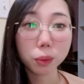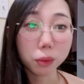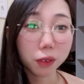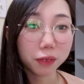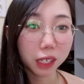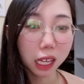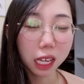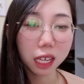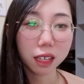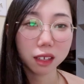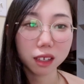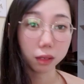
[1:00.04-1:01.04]
we moved
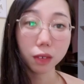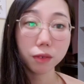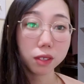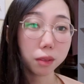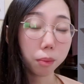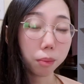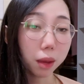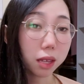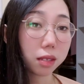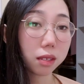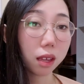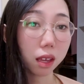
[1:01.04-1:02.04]
in. Even the
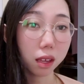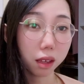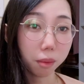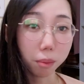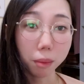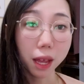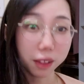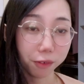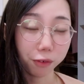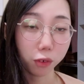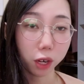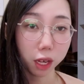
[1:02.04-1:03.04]
basic bed
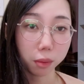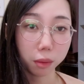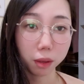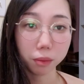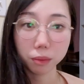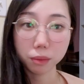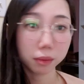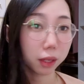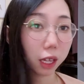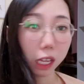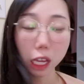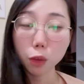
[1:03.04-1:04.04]
frame,
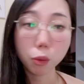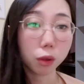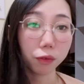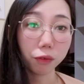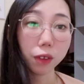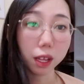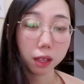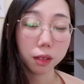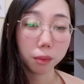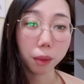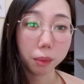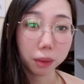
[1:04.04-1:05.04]
it won't fit
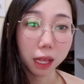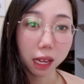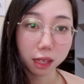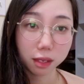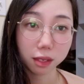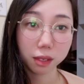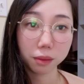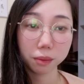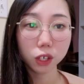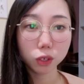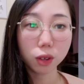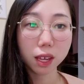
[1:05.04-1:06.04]
my place.
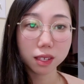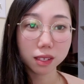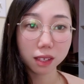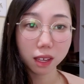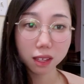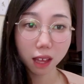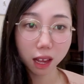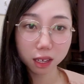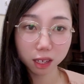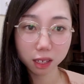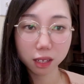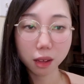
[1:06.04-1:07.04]
You can see that
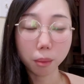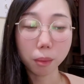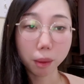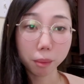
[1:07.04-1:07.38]
my